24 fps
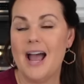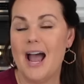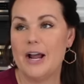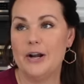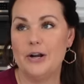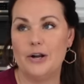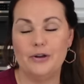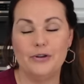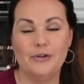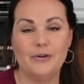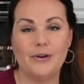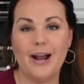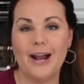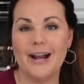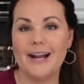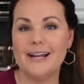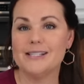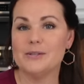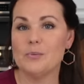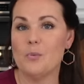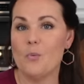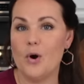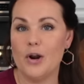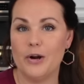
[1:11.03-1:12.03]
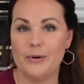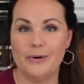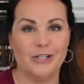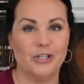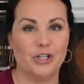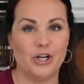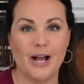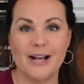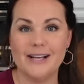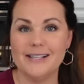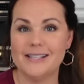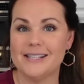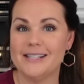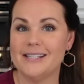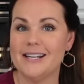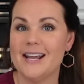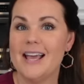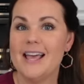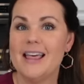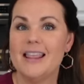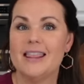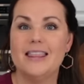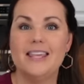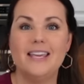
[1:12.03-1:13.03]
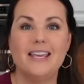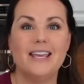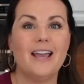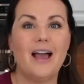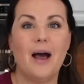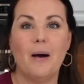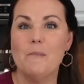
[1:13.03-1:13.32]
I know you guys wanna adjust the